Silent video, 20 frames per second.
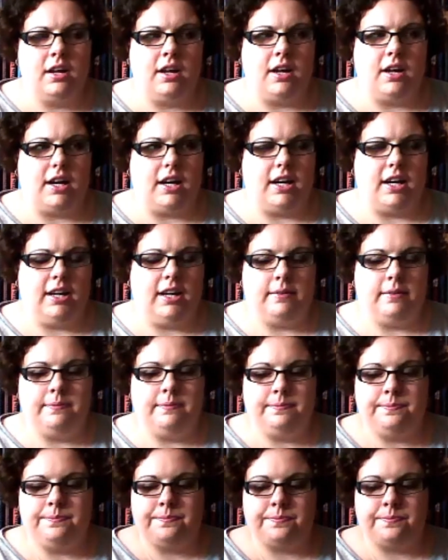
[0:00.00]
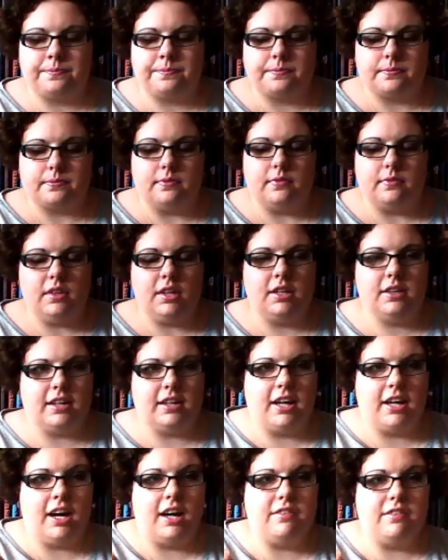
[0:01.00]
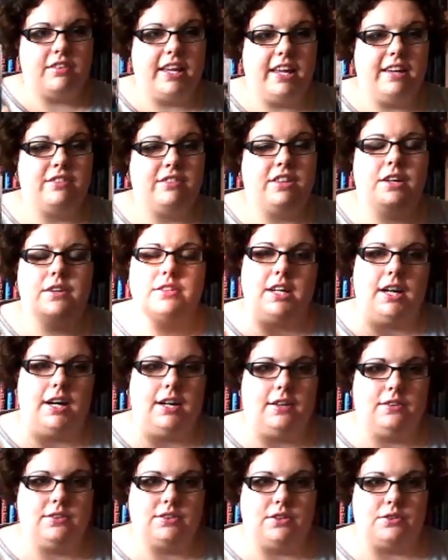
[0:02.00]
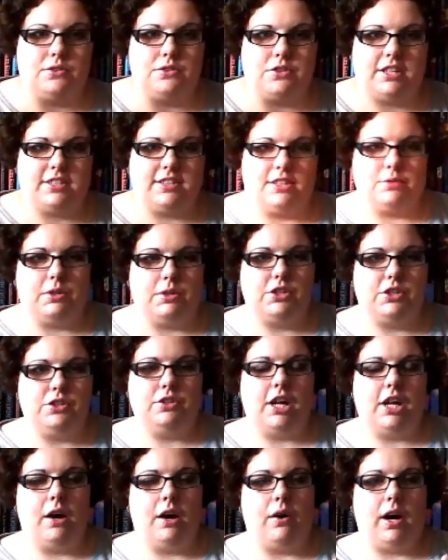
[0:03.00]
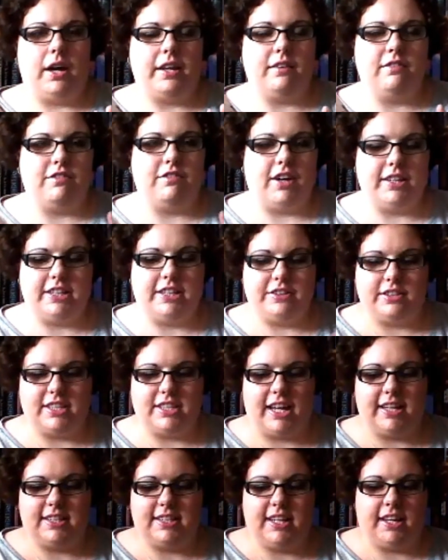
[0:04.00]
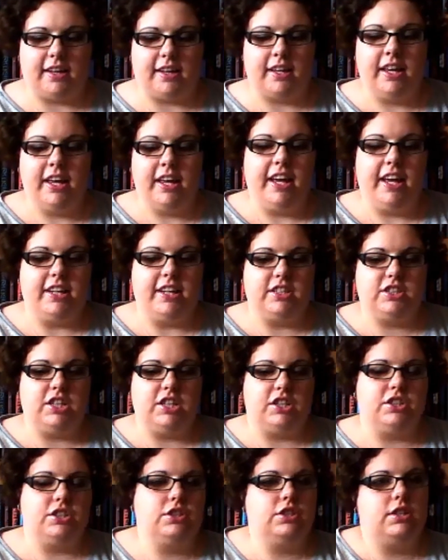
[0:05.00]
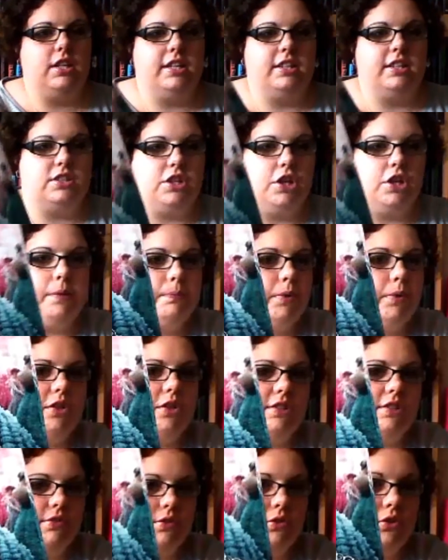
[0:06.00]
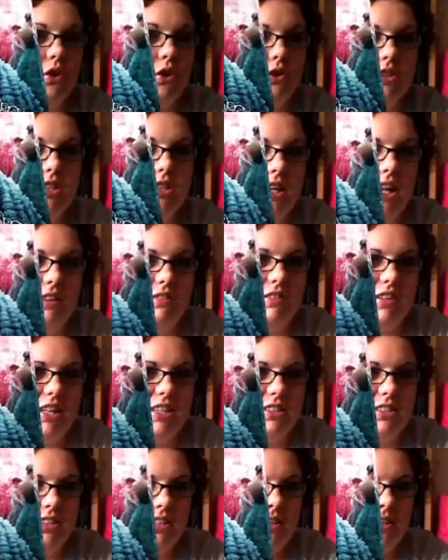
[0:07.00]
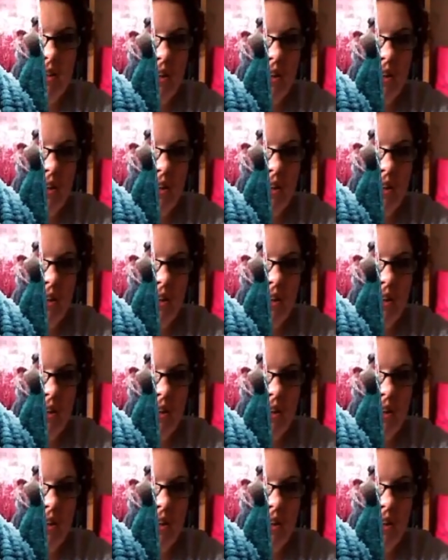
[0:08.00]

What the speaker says: The cover, even though it's girls on dresses, which you know I can find irritating, it's too beautiful not to love it.